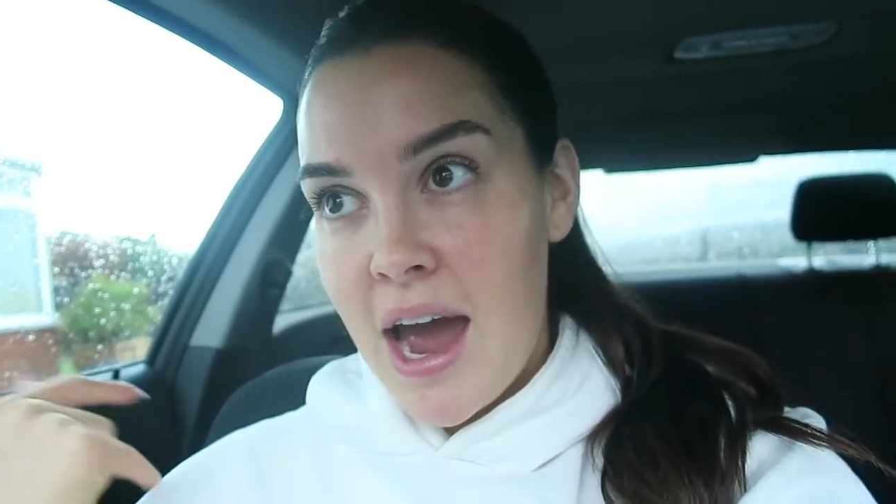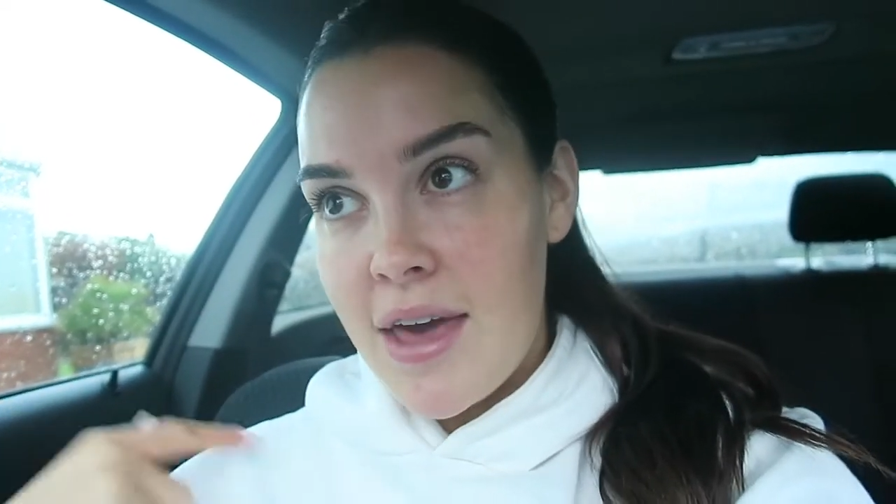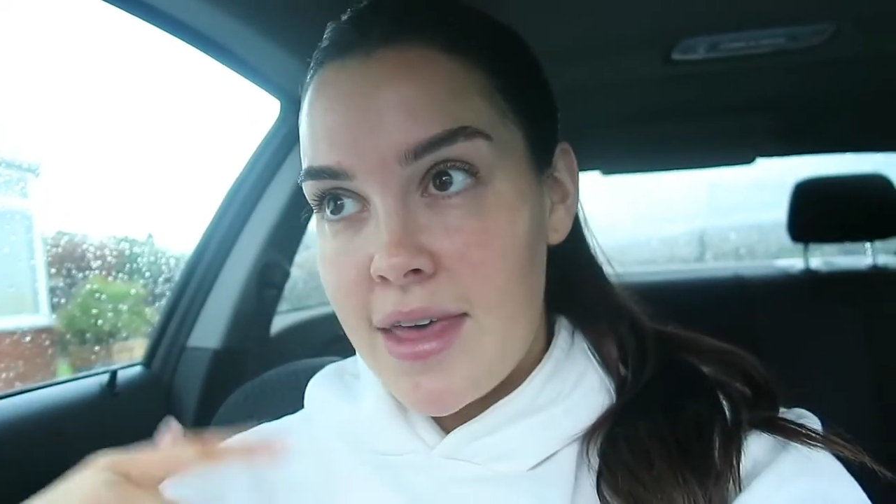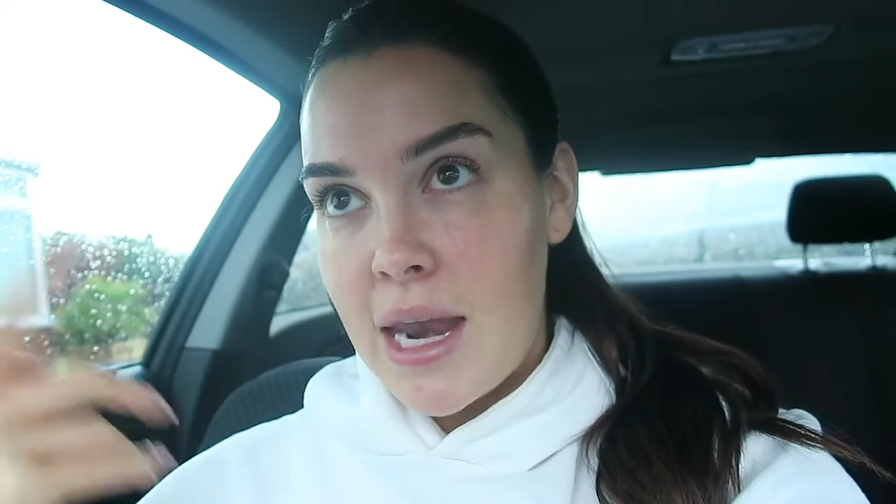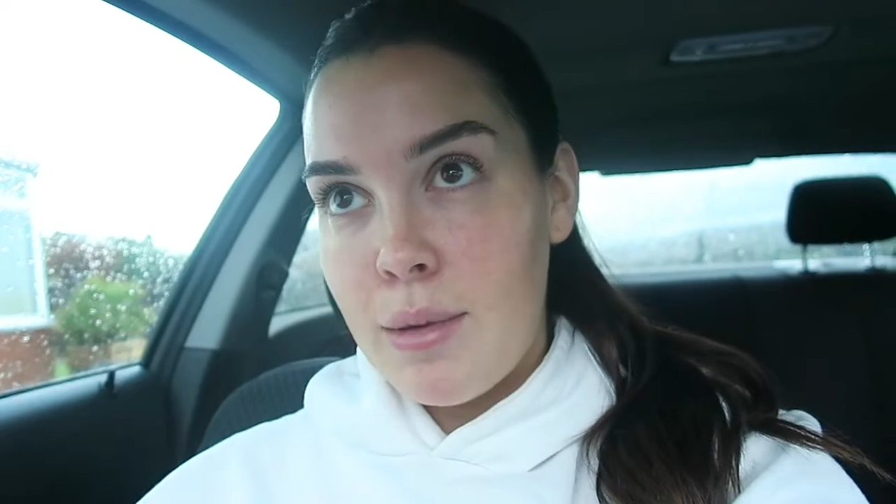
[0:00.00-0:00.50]

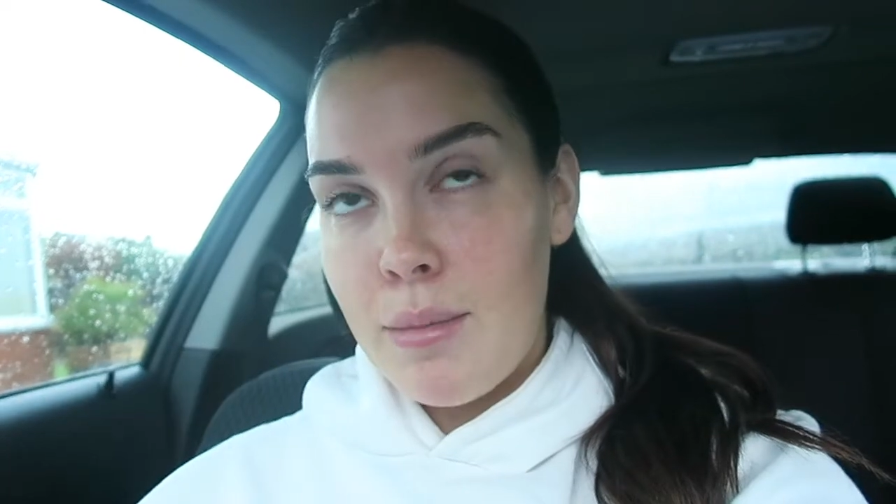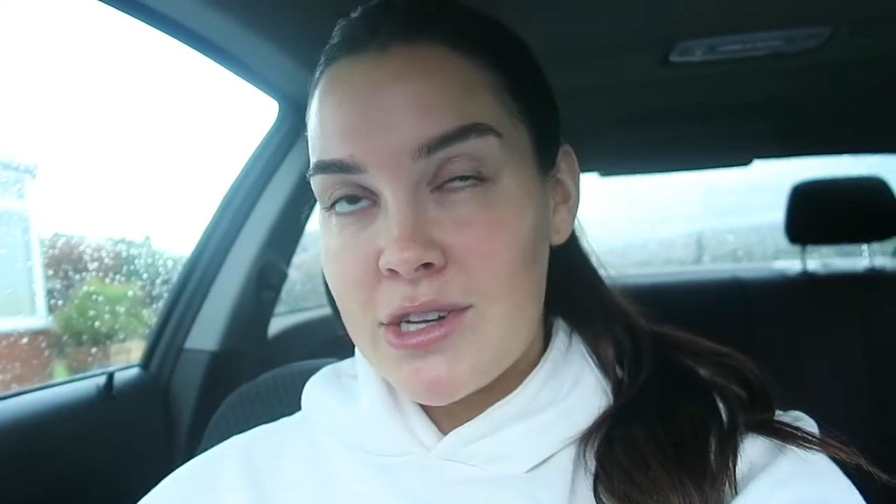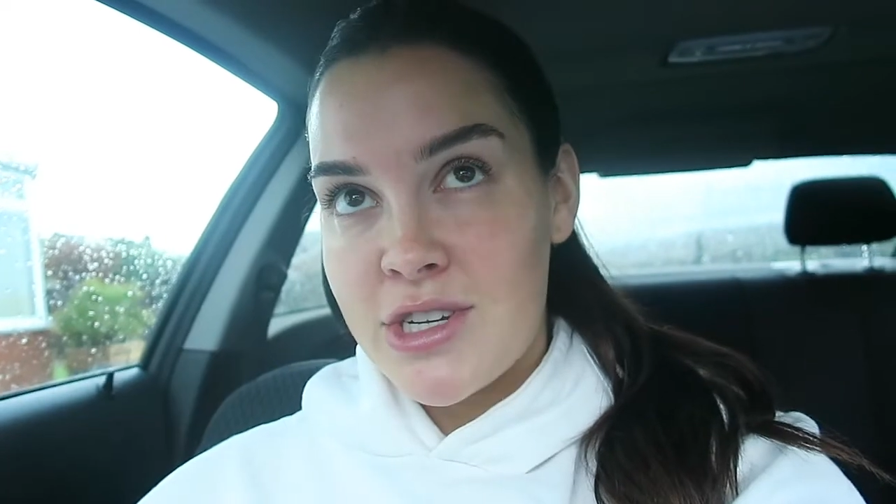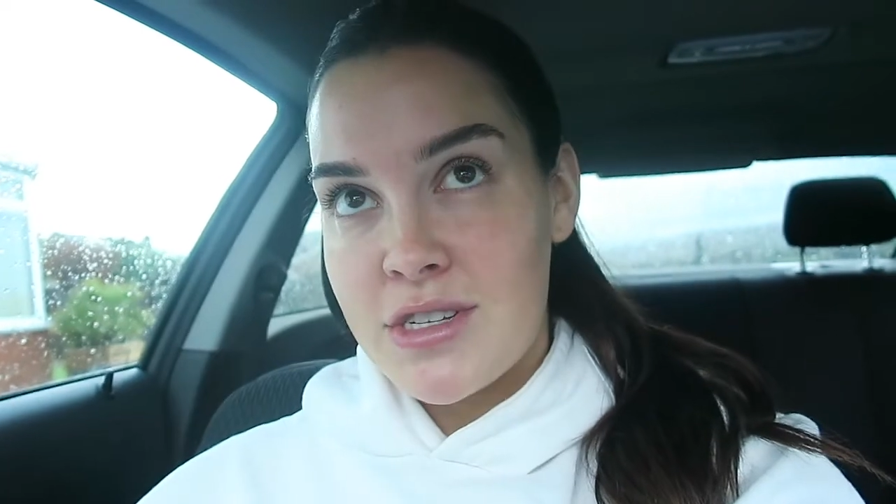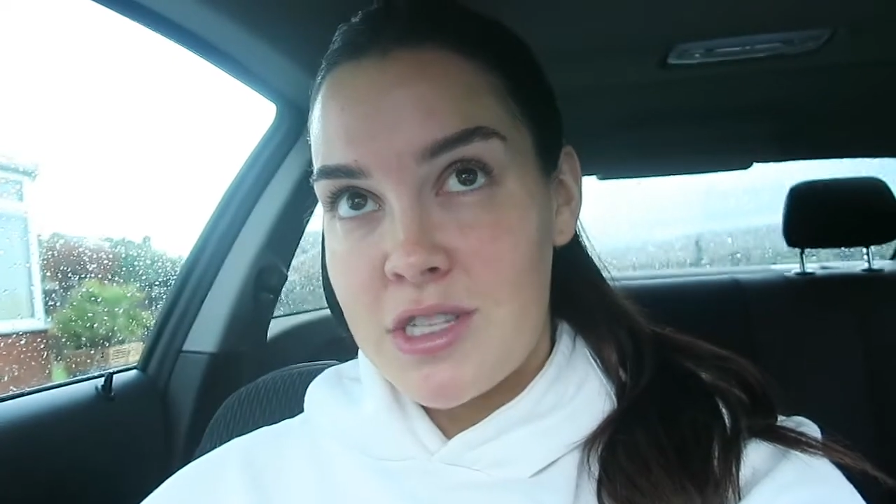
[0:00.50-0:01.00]
And then I'm in
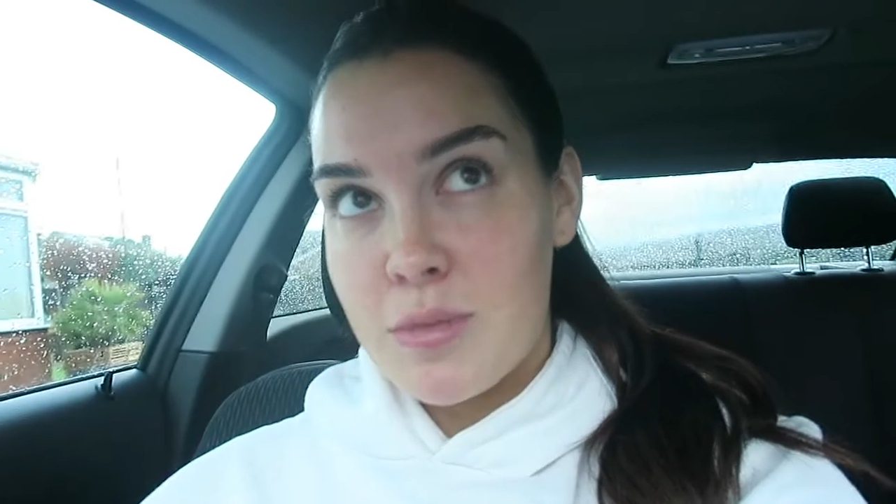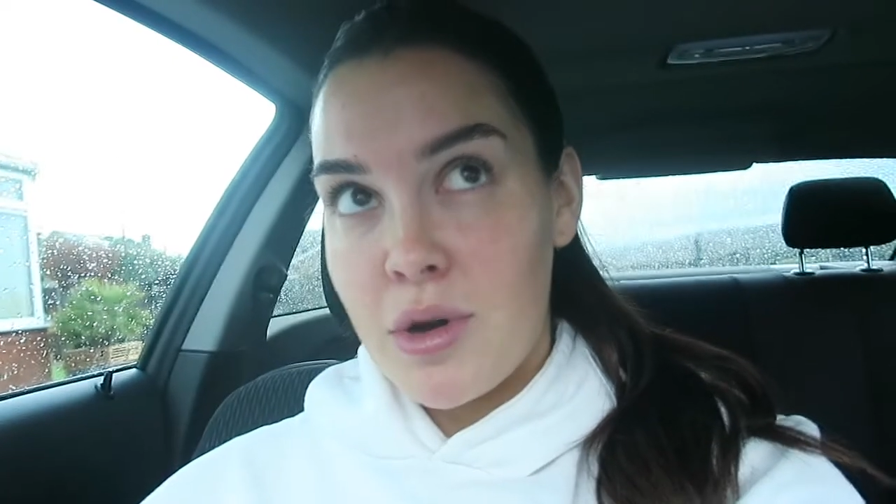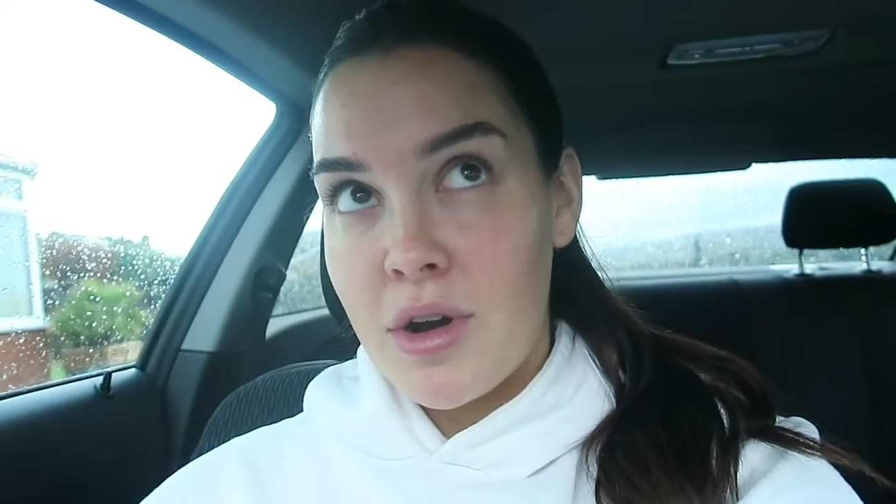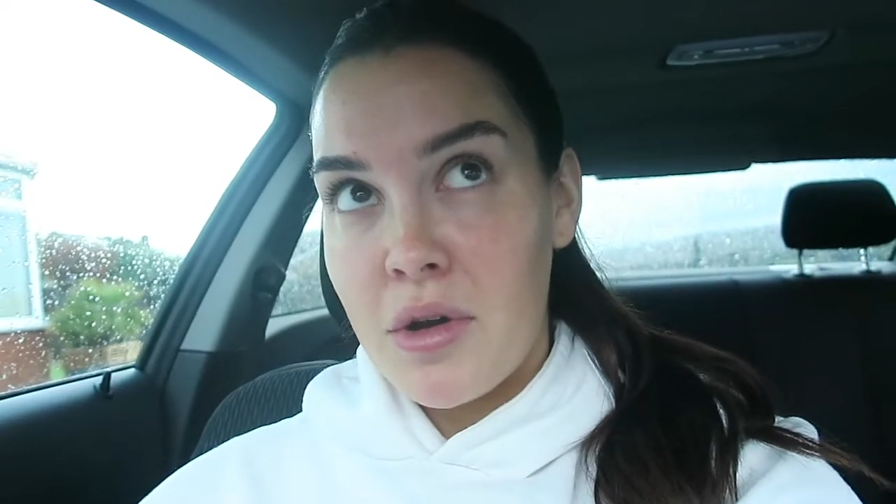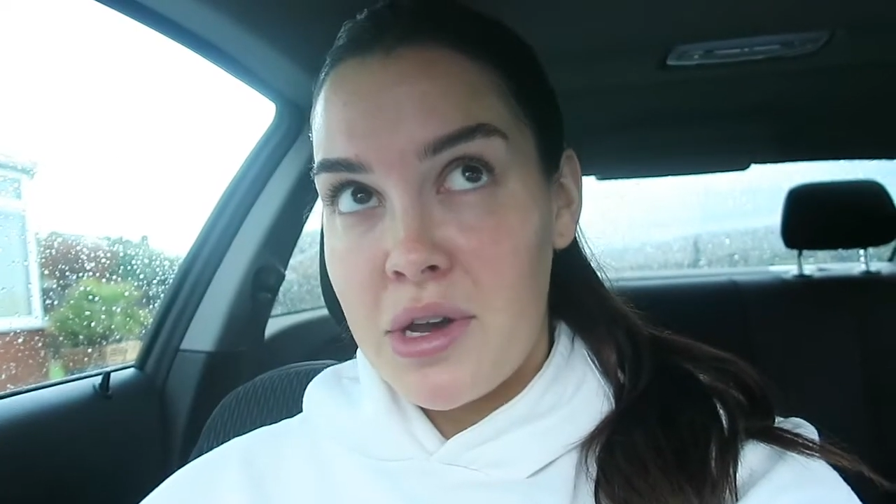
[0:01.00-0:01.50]
Manchester
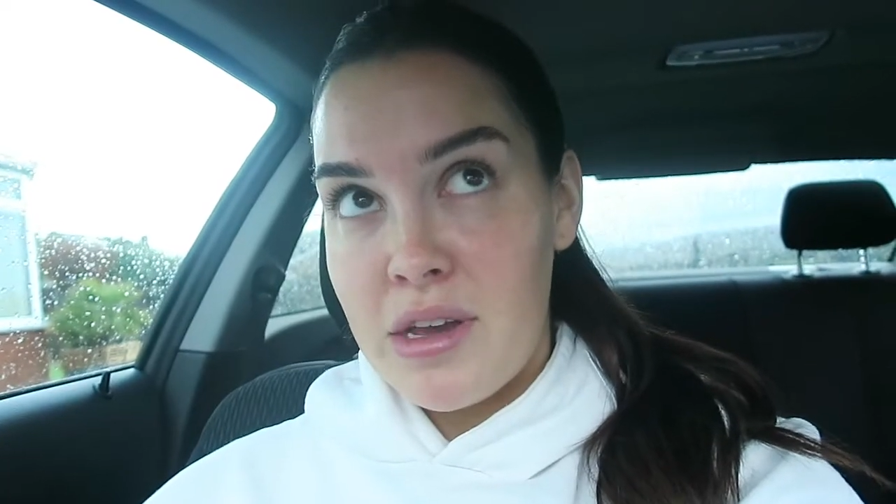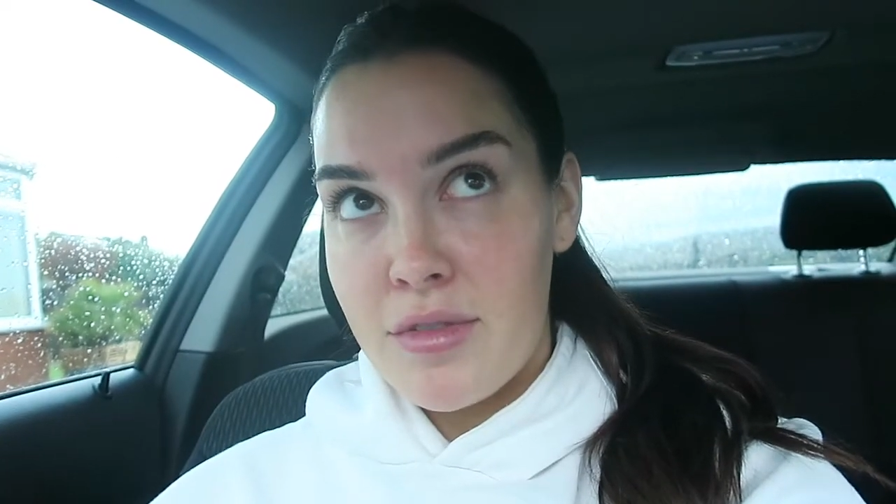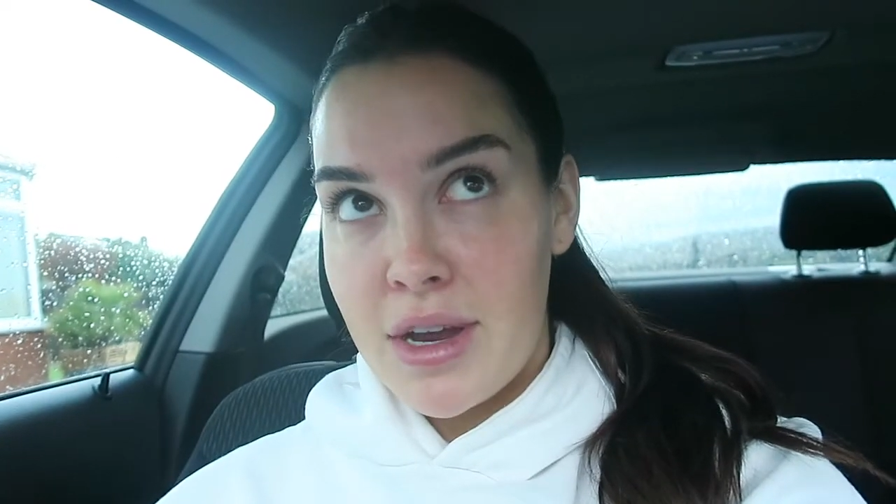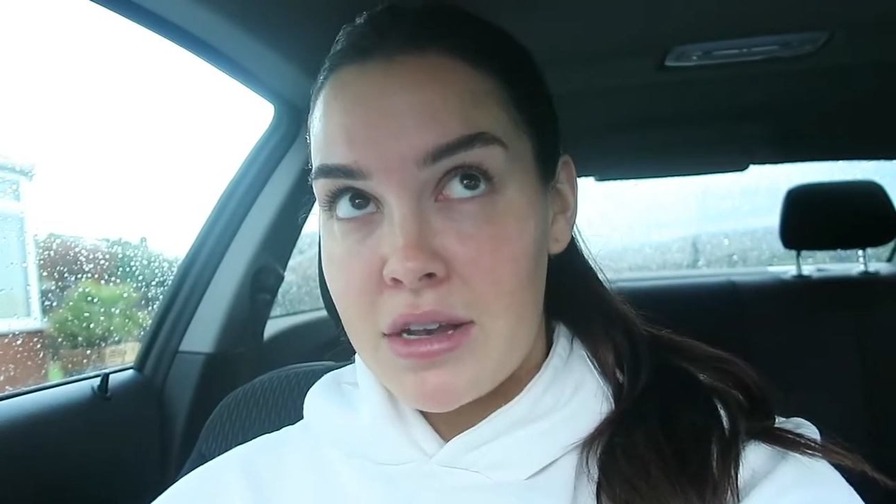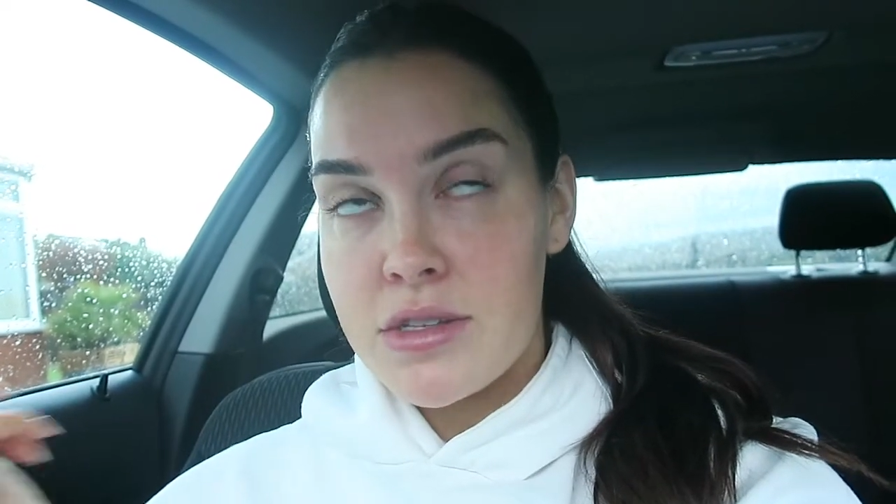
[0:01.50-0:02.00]
tomorrow evening.